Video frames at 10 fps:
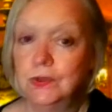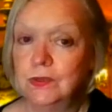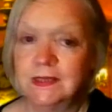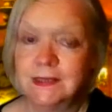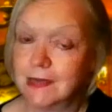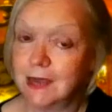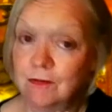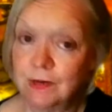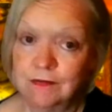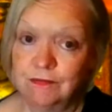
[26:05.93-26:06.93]
you need to
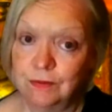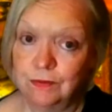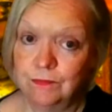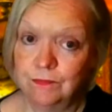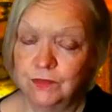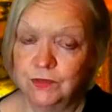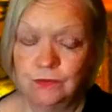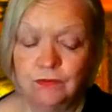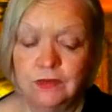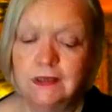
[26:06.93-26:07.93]
get rid of them.
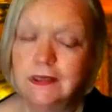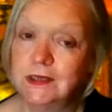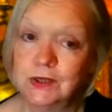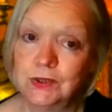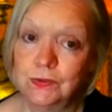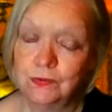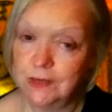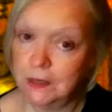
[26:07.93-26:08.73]
You really do.